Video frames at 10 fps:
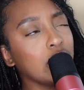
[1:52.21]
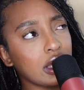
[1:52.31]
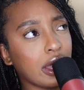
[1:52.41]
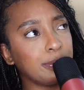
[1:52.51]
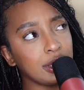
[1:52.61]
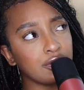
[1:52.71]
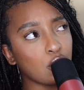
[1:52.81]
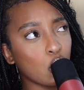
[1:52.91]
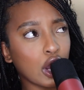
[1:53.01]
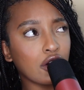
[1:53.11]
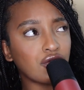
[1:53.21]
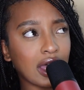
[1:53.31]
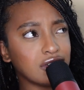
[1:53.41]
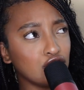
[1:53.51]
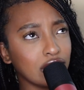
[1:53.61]
we'll help you for
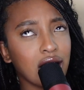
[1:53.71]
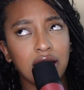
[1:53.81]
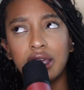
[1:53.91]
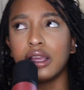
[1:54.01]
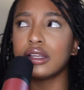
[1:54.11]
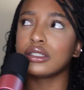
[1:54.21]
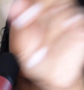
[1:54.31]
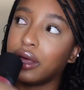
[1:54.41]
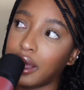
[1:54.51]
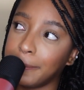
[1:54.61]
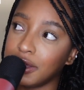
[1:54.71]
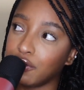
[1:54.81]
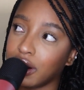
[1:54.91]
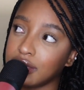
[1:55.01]
$500. We'll help you for